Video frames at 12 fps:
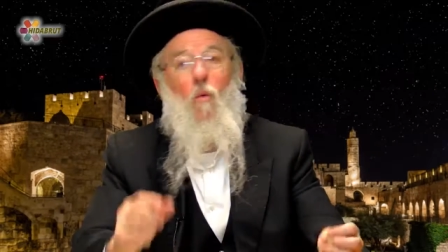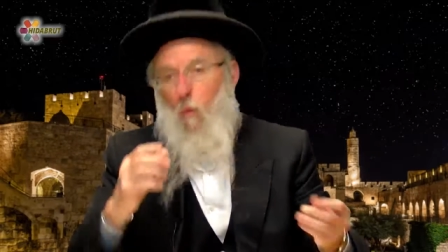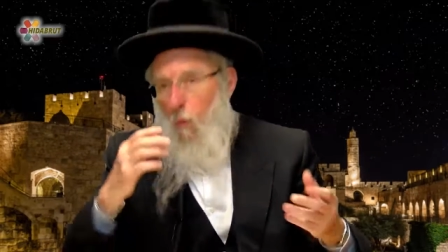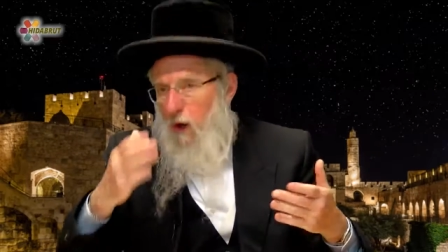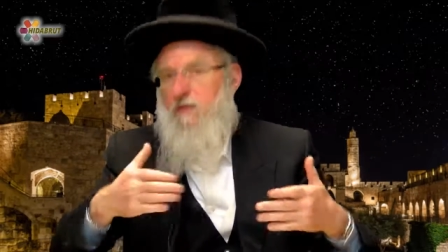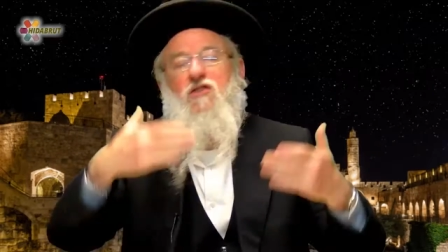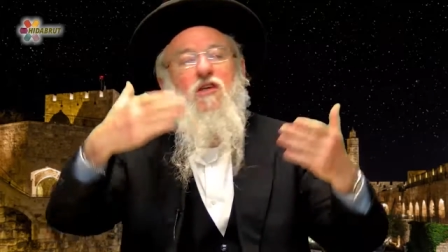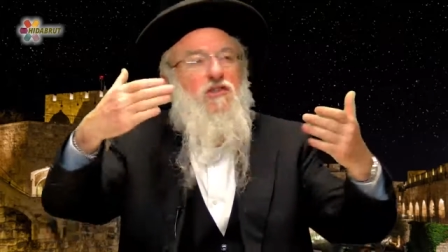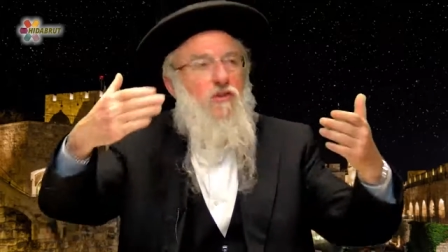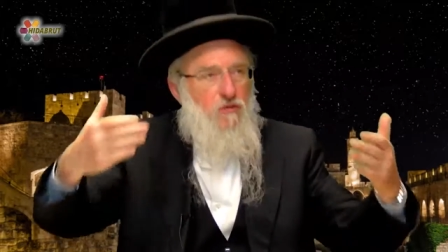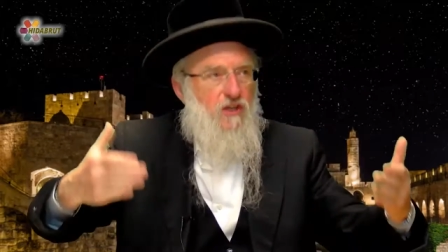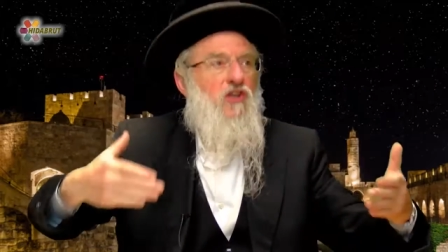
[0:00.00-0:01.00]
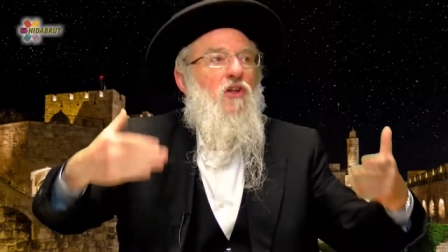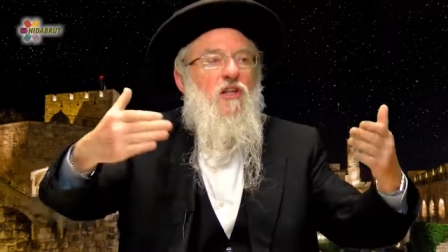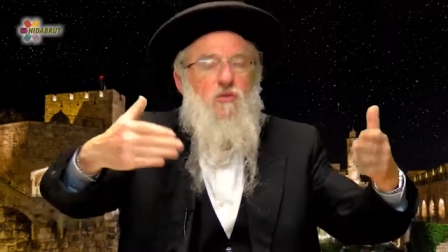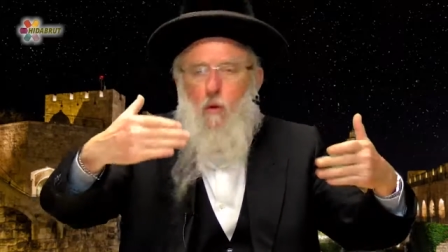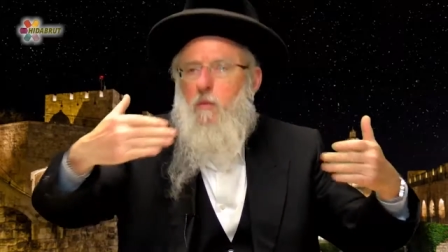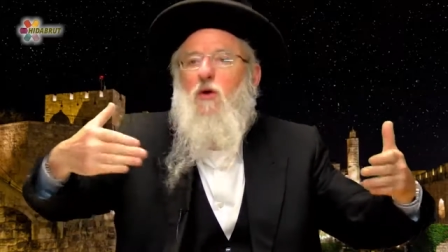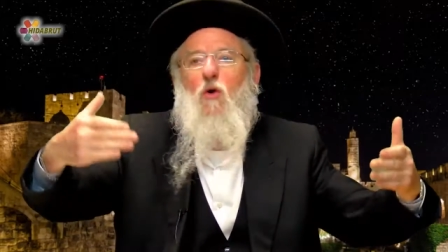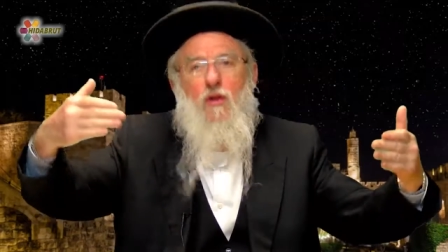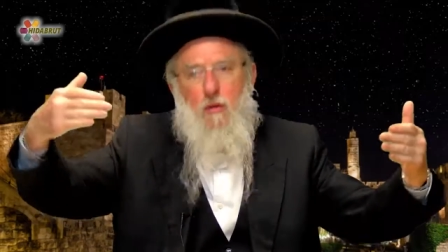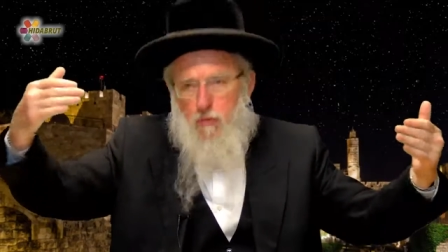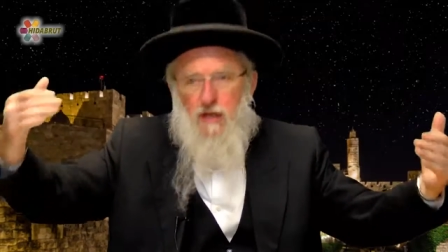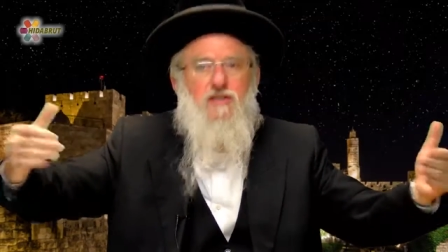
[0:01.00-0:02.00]
One such official is what we
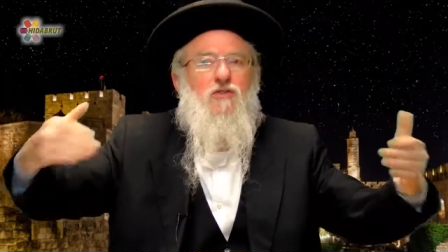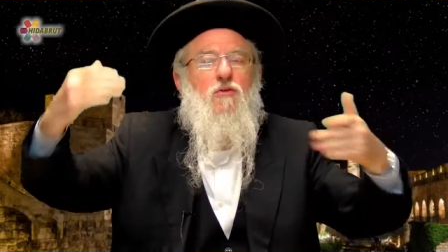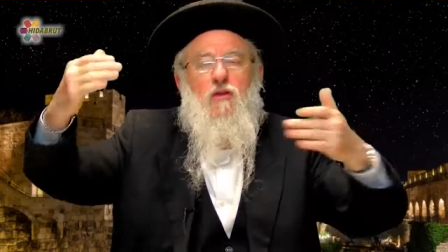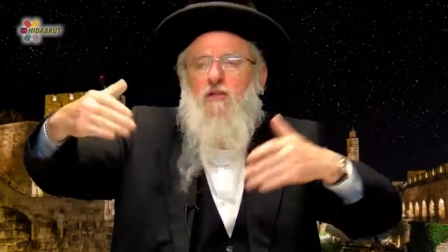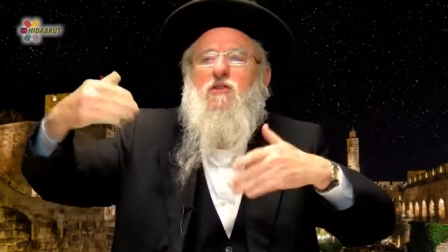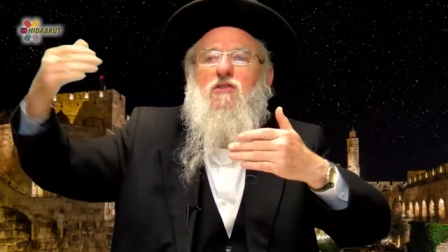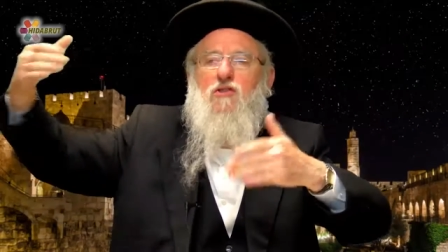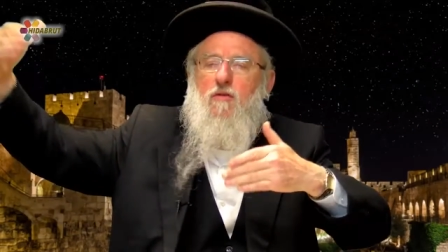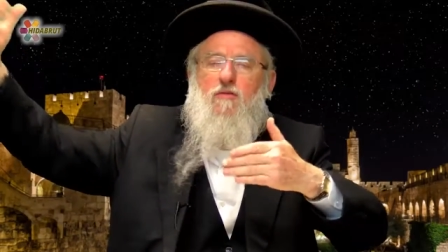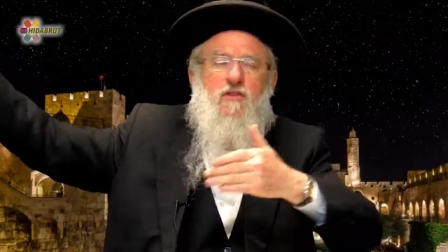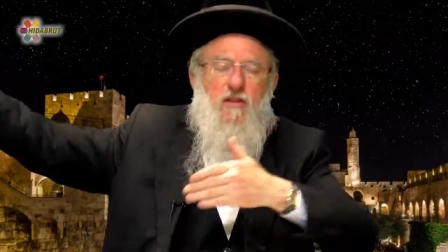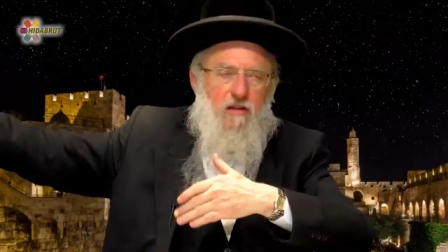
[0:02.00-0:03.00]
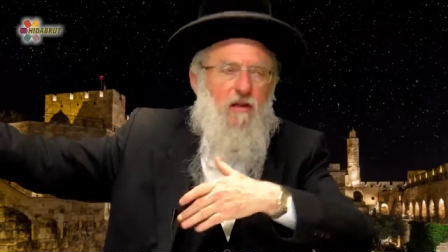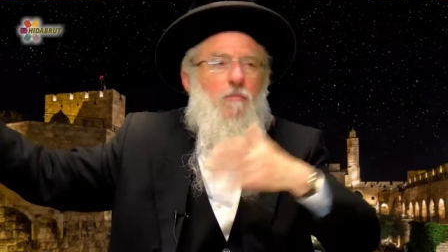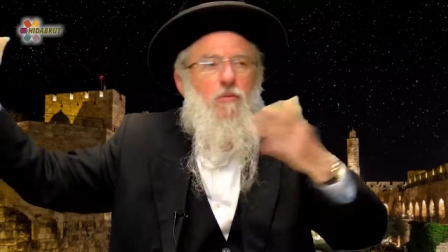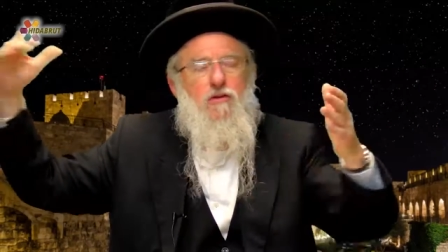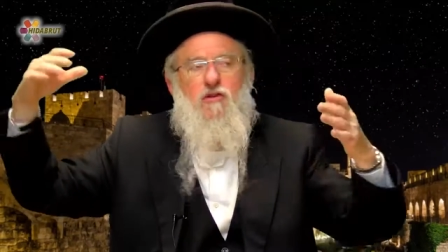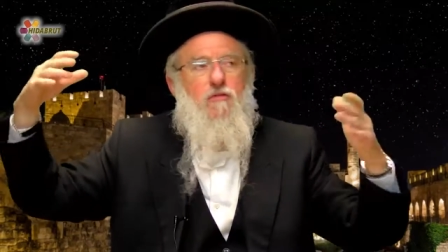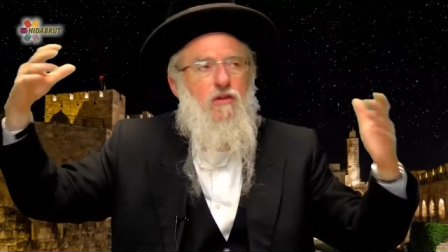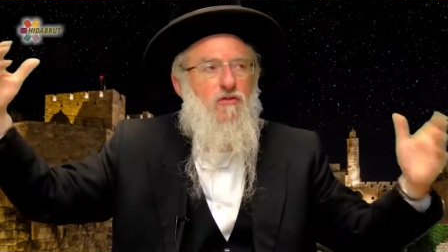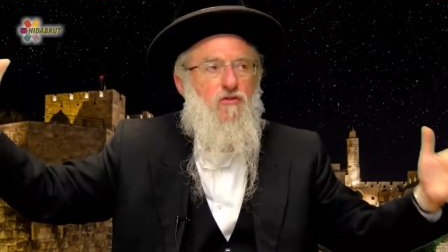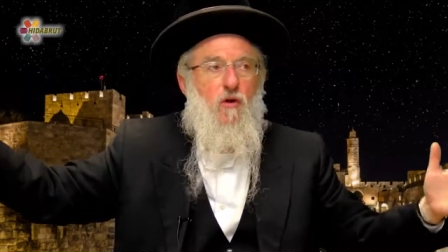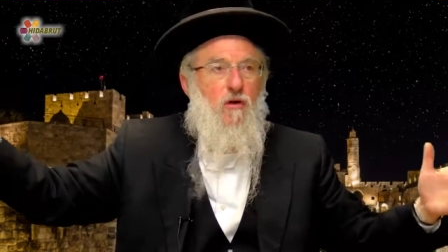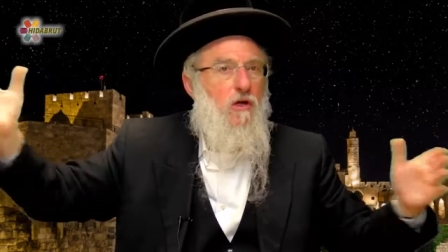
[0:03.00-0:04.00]
call a priest, who does the service in the temple and so forth
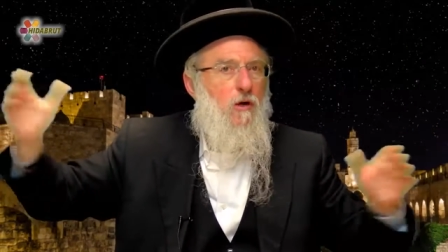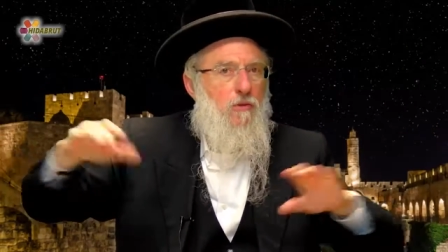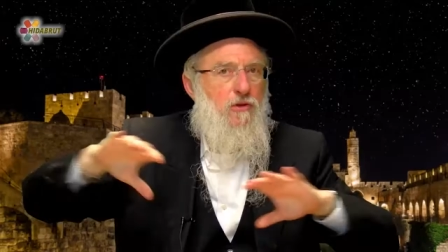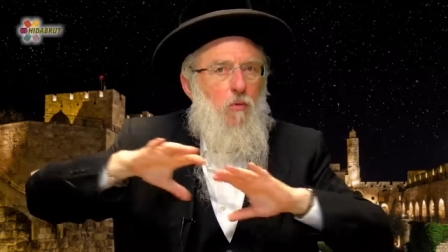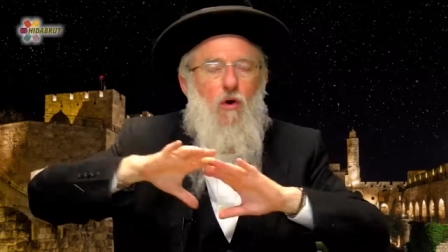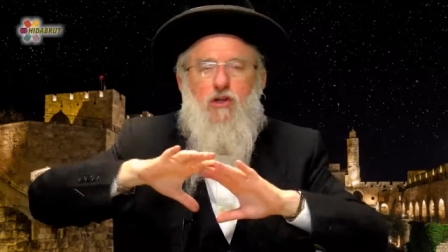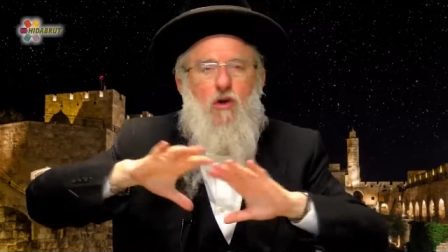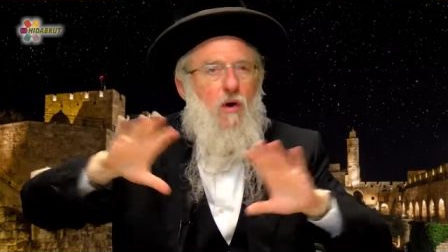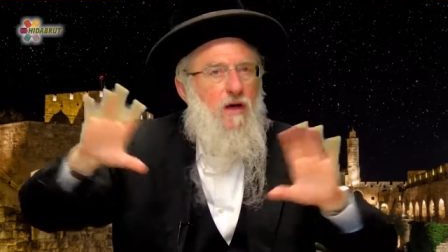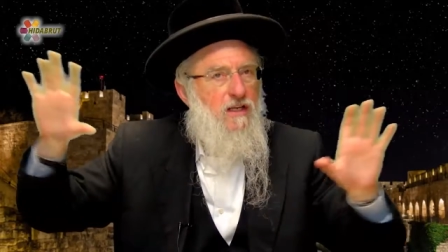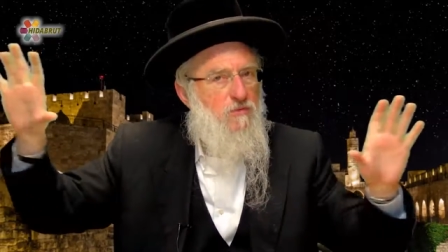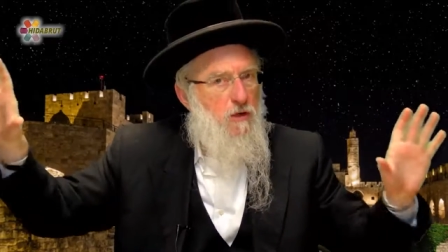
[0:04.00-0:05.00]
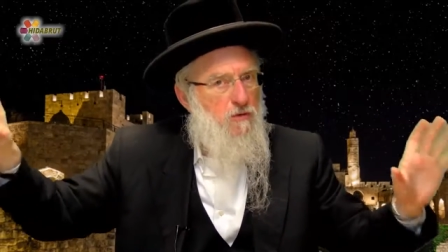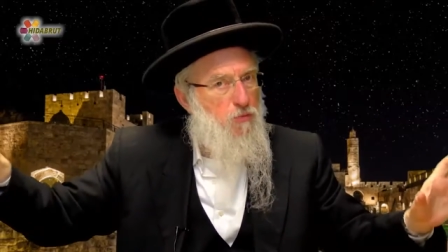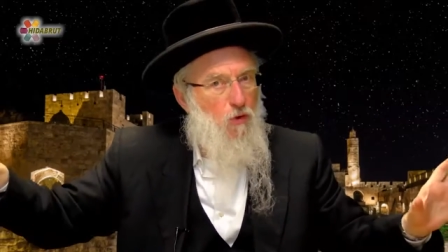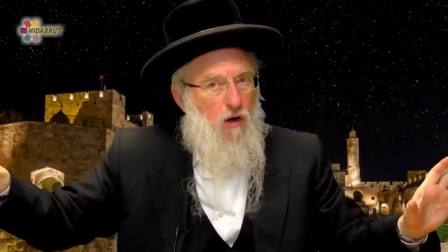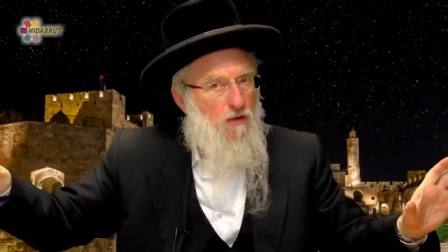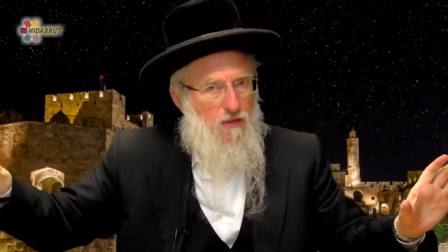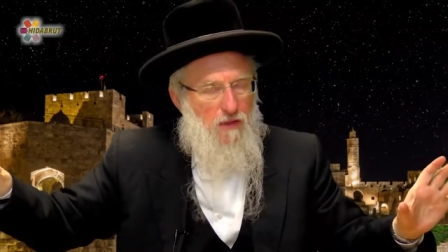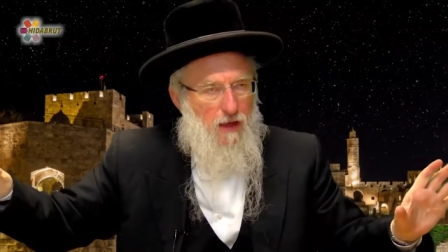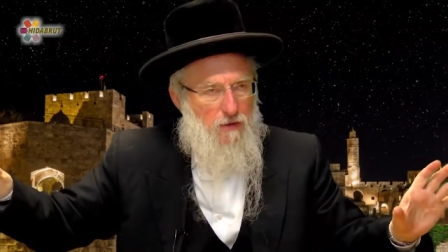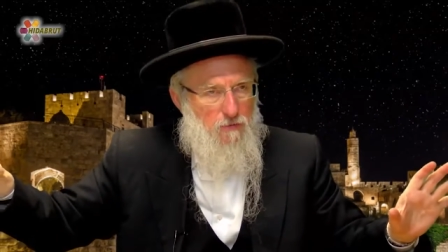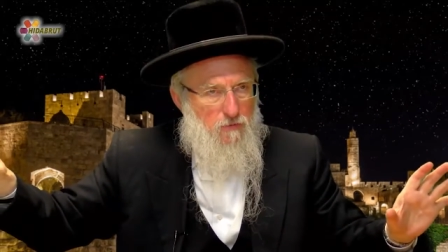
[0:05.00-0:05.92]
and so on. But the word Kohain is much broader than that.